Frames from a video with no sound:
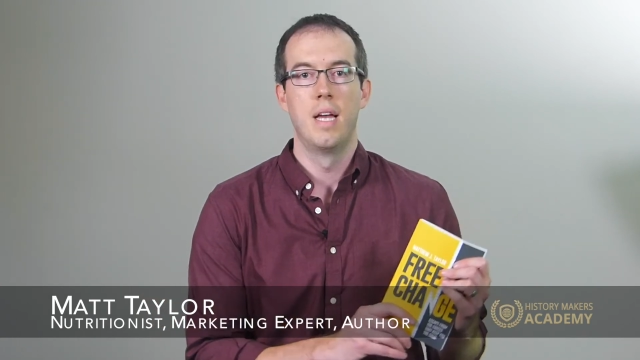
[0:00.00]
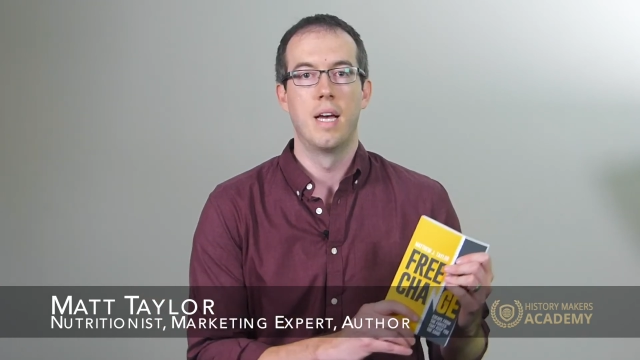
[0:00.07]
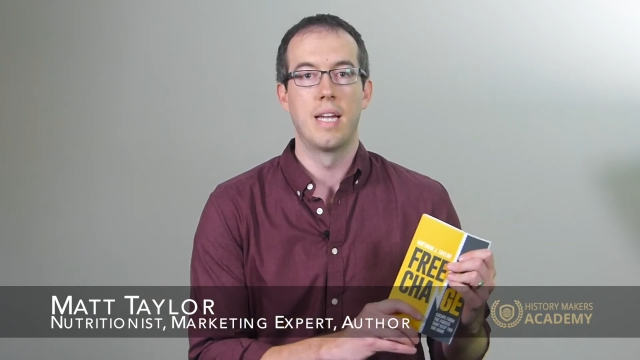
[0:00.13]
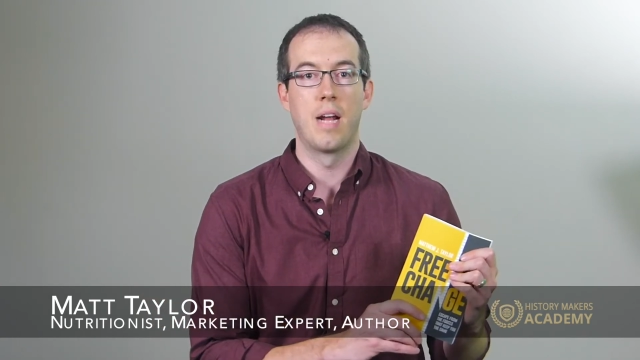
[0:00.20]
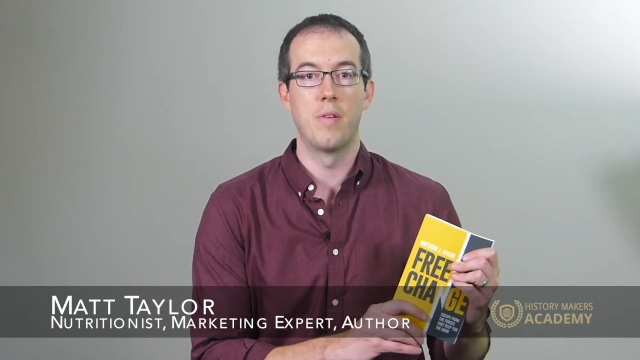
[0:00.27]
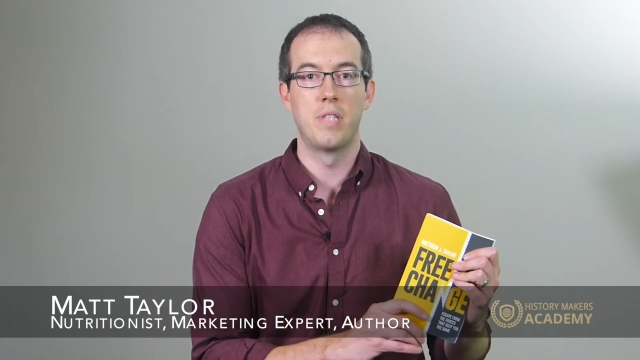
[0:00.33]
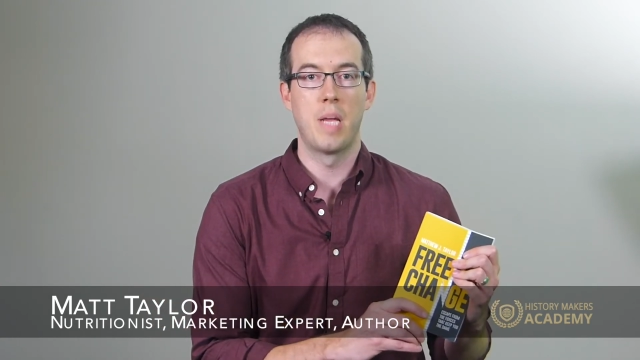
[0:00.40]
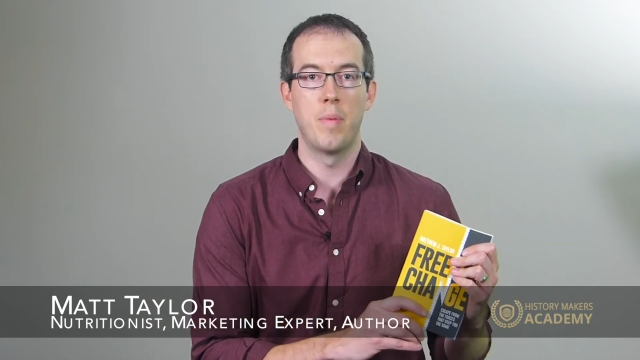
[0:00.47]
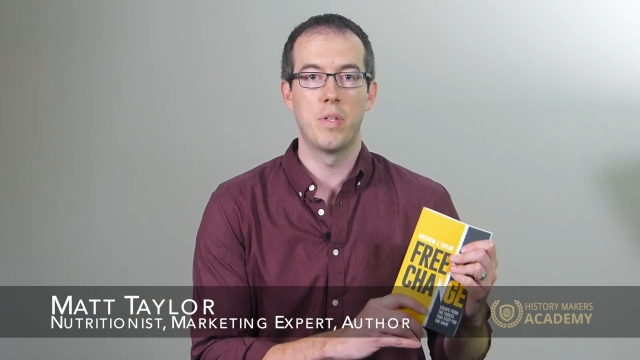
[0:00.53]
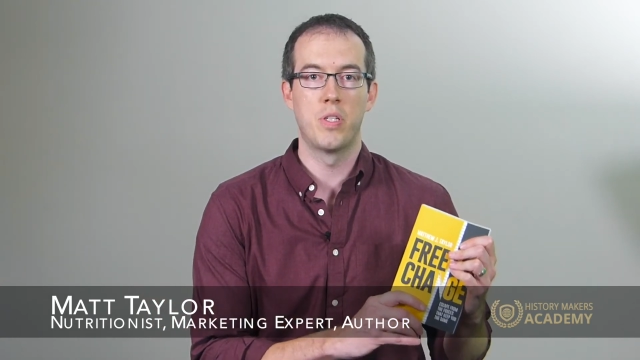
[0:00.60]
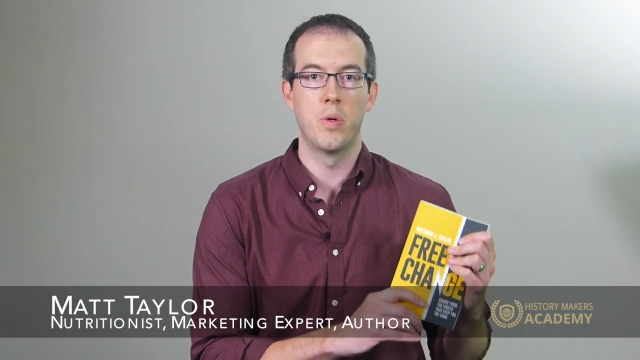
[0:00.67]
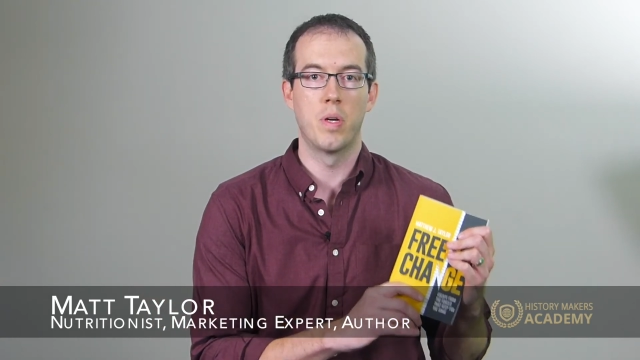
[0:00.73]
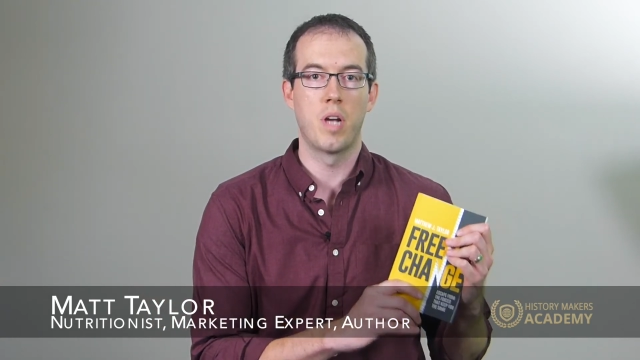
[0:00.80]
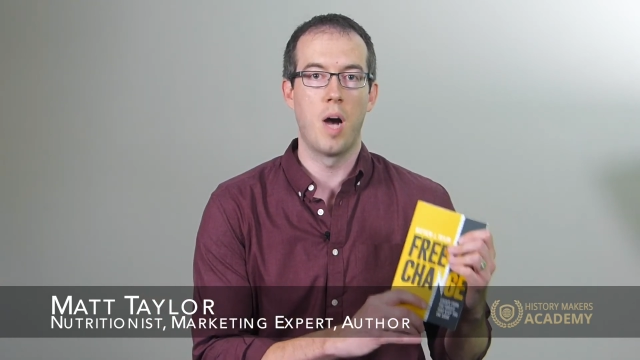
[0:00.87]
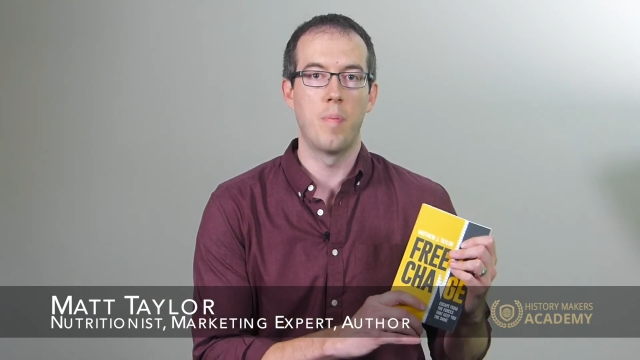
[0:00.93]
And I was able
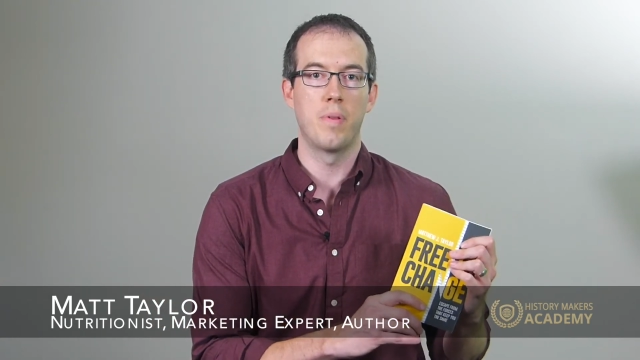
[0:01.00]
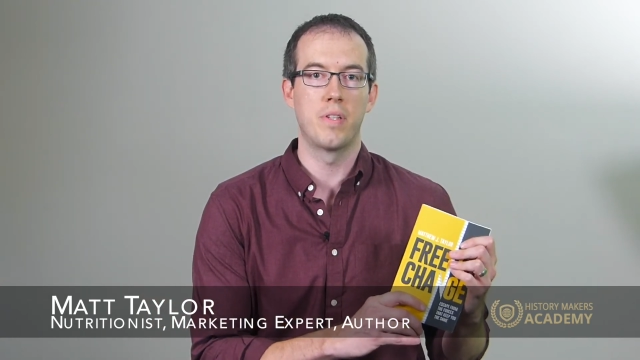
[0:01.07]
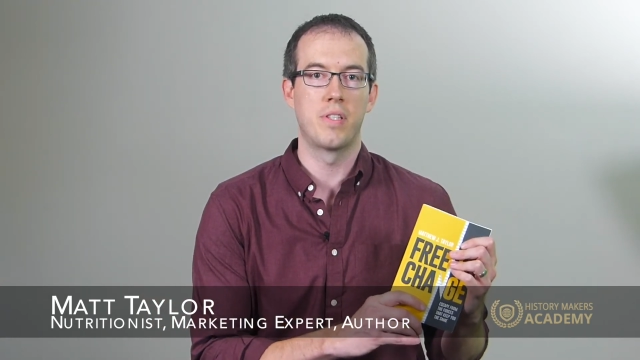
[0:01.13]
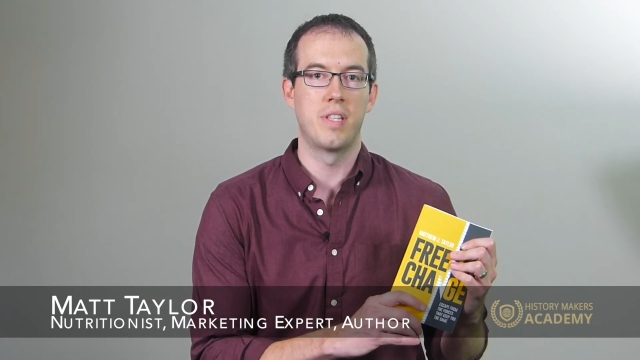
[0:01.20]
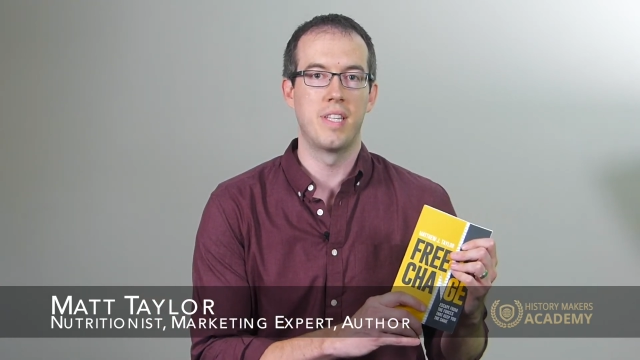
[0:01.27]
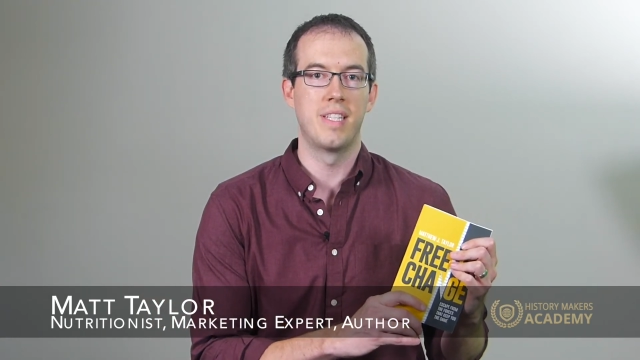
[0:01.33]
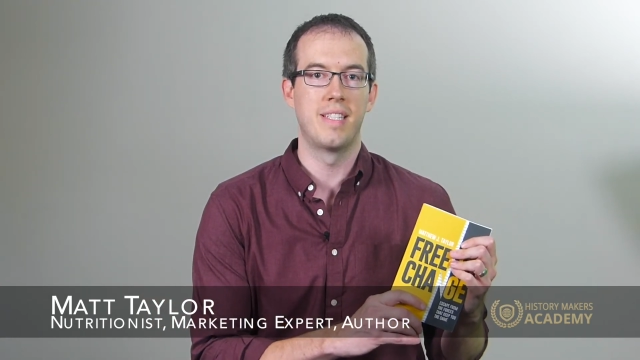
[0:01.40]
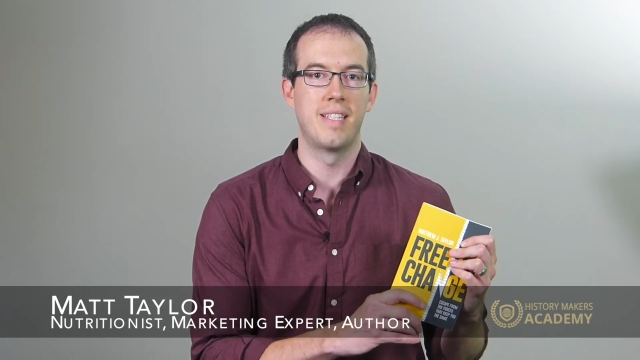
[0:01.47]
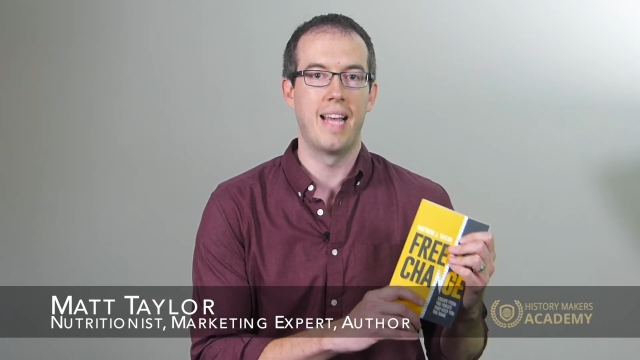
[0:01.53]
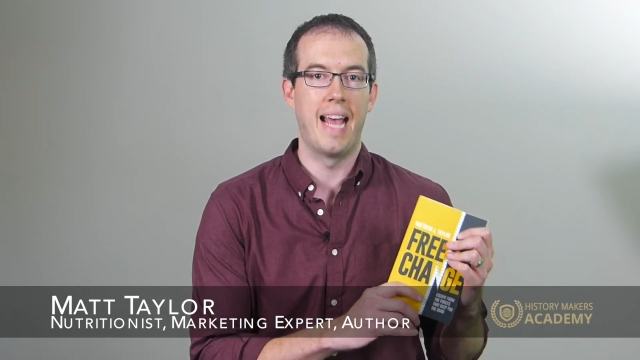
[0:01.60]
to accomplish this